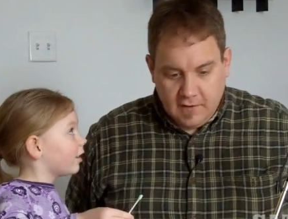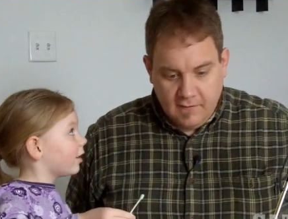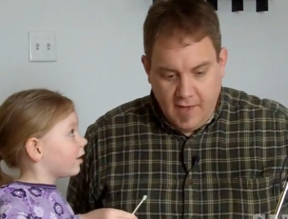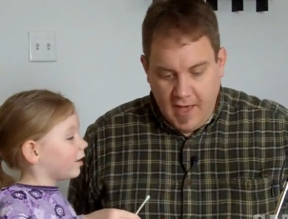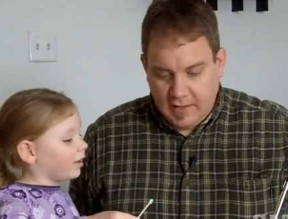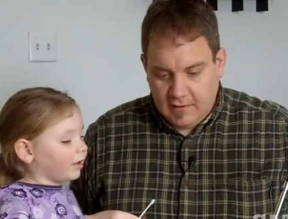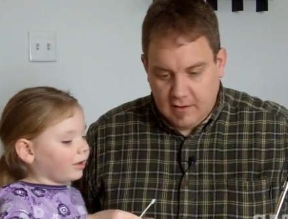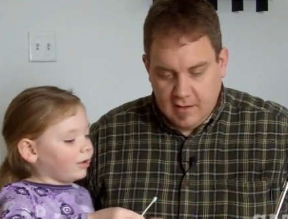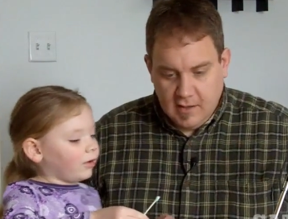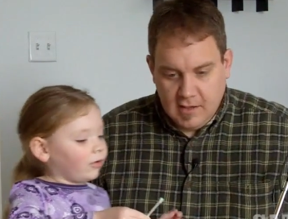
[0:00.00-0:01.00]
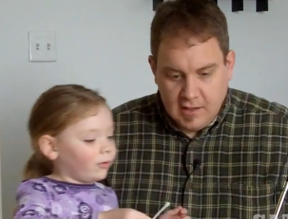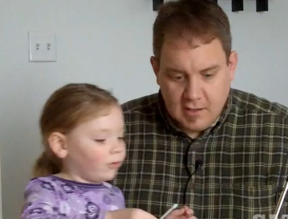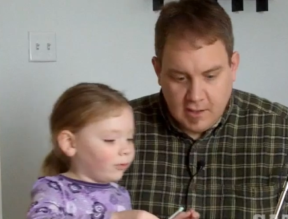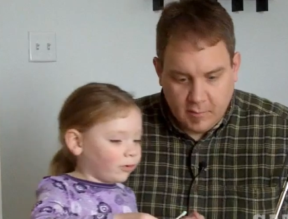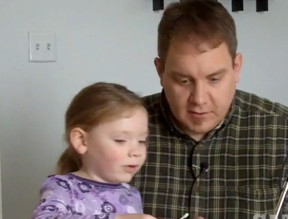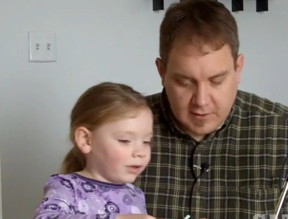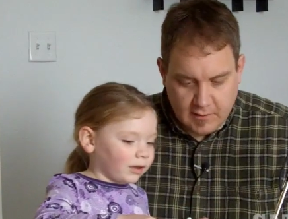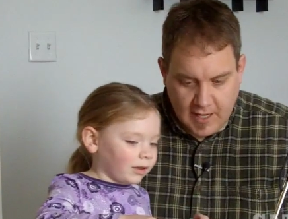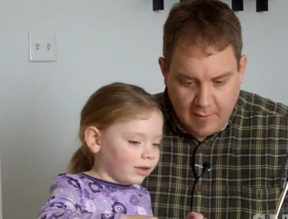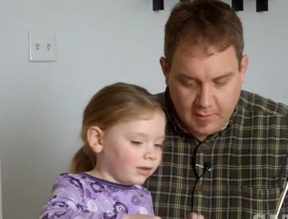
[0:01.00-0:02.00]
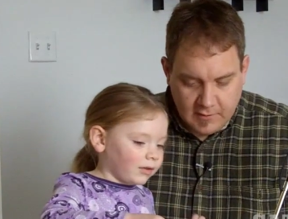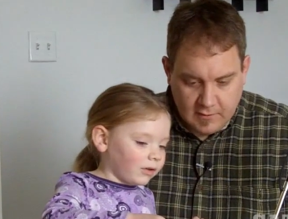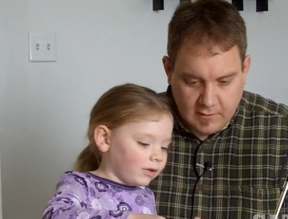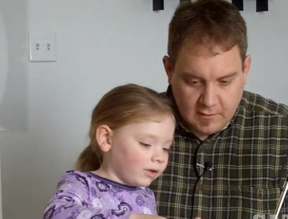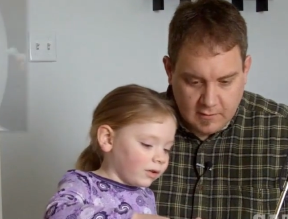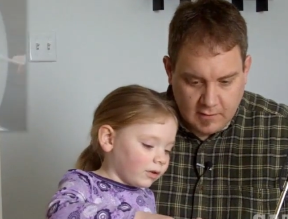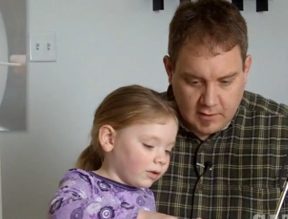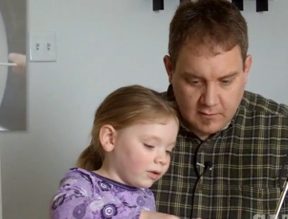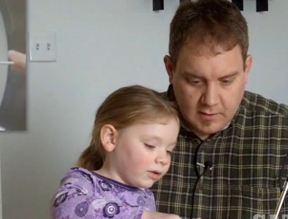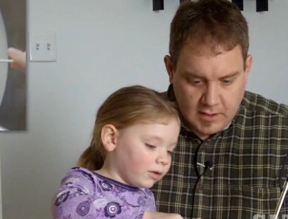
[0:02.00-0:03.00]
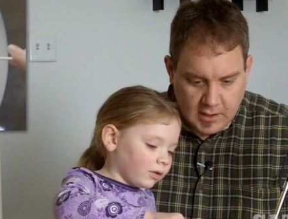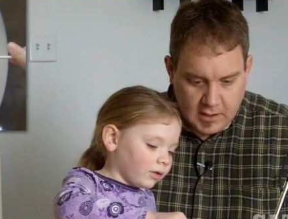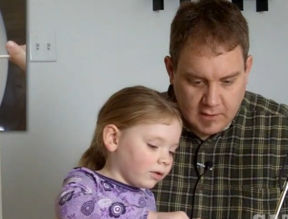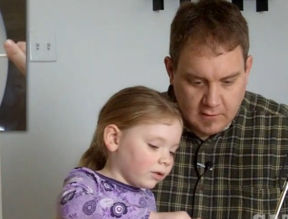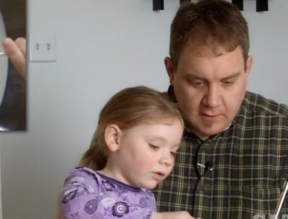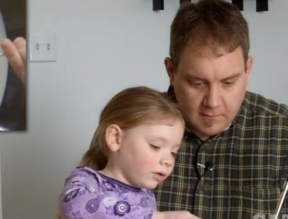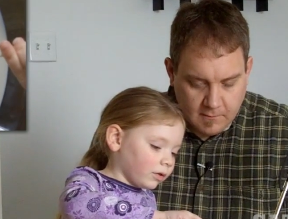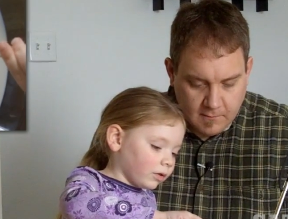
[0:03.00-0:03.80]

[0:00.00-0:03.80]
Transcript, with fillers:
Speaker 1: of that. Oh. And we'll see what happens. Touch it with the end of the Q-tip.